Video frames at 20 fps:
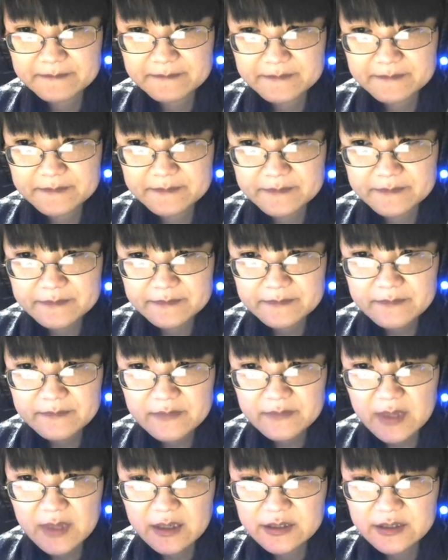so it
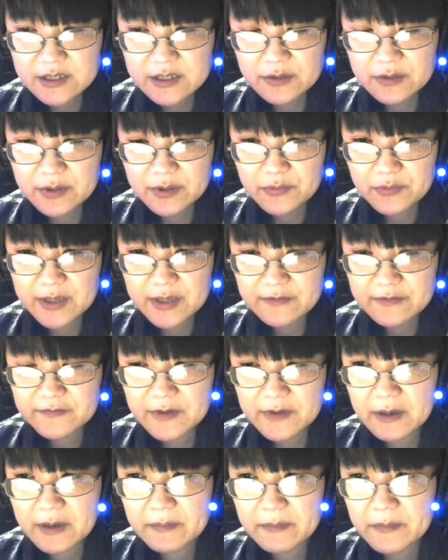went from
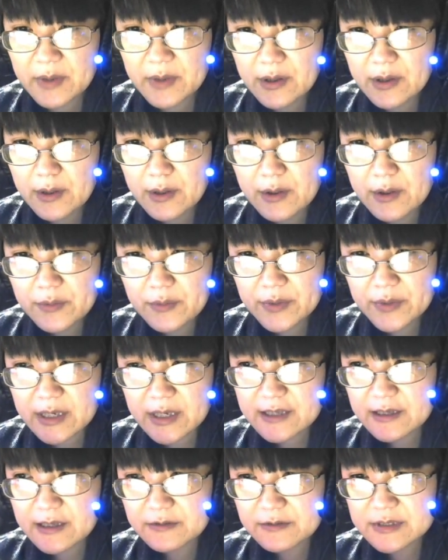what I thought was going to
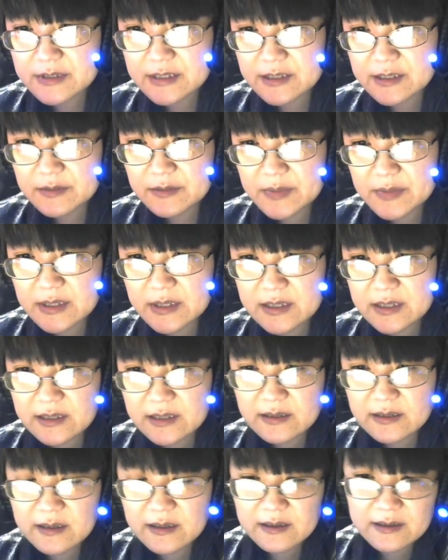be
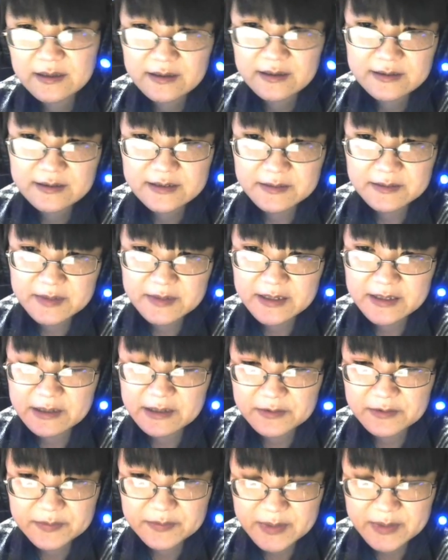something that would be
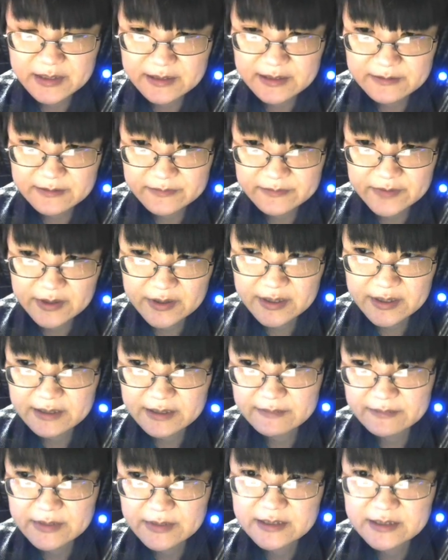very easy to
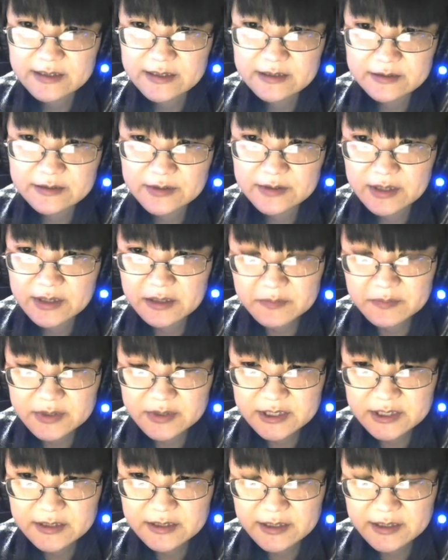accomplish in like a week,
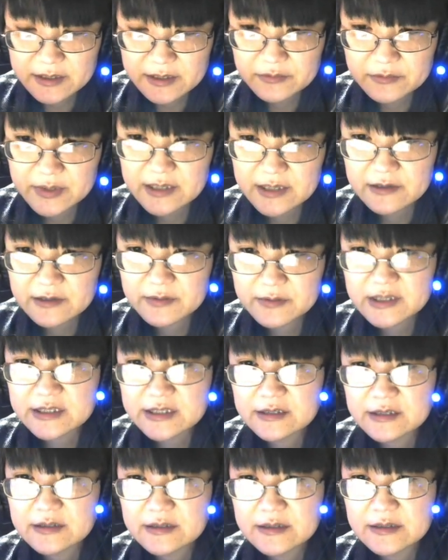which that's about
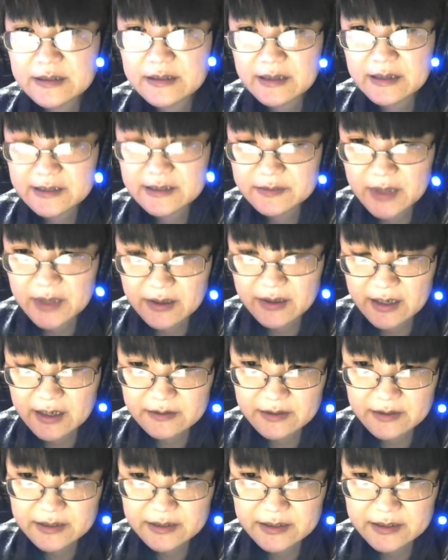how long it did take
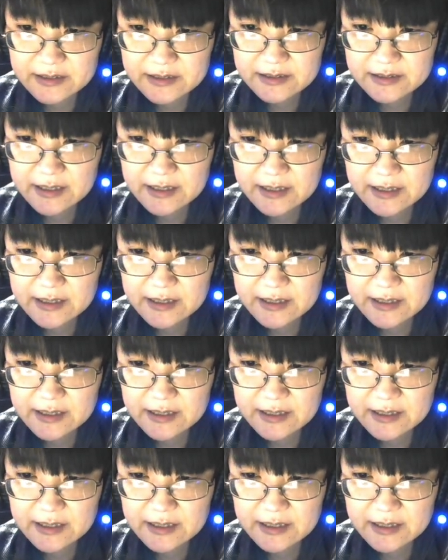me to